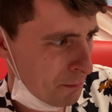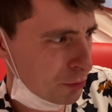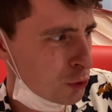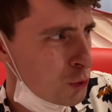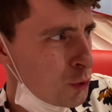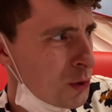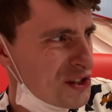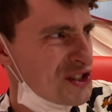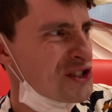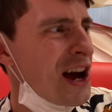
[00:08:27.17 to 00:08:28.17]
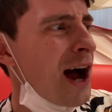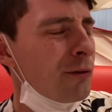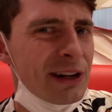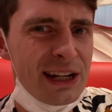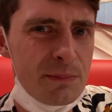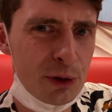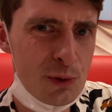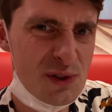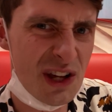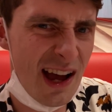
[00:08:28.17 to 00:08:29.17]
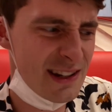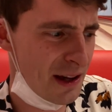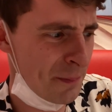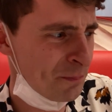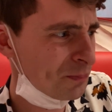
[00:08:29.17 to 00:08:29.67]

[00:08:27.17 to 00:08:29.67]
Blue, starry blue cider.